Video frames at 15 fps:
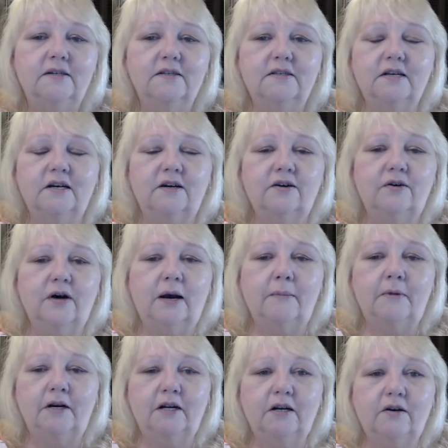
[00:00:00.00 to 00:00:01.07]
So
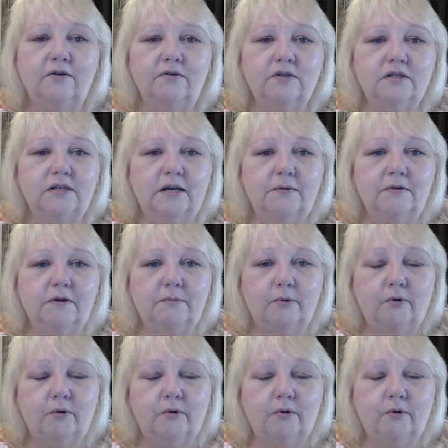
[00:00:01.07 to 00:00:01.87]
I'm going to go stay with the